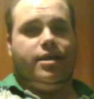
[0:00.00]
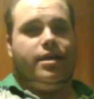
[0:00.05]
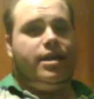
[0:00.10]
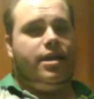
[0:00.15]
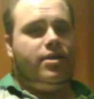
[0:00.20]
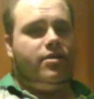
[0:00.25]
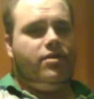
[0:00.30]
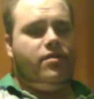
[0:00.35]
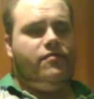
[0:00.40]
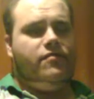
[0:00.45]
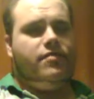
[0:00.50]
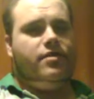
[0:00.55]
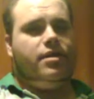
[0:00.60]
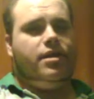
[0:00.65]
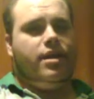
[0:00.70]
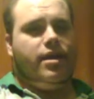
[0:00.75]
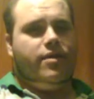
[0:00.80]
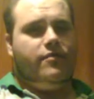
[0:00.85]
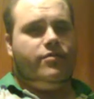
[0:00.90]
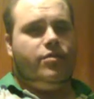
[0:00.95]
And
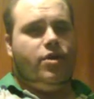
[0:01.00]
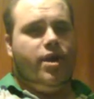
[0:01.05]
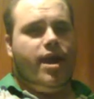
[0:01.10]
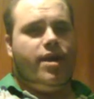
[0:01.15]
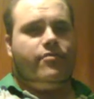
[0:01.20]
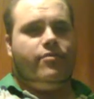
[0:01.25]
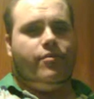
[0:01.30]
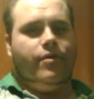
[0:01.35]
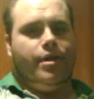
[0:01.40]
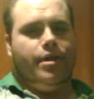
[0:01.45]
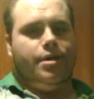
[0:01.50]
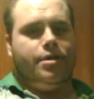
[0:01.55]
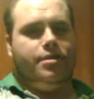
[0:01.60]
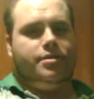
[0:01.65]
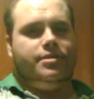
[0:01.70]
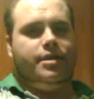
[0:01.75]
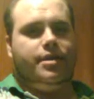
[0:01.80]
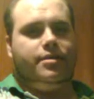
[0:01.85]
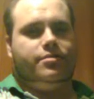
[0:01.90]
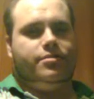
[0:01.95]
even if you have a radar
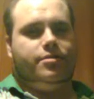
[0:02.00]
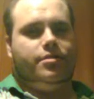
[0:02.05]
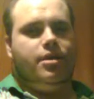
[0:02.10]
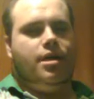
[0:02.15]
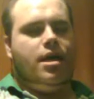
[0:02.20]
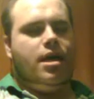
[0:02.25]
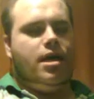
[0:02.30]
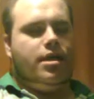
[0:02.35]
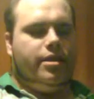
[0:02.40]
detector,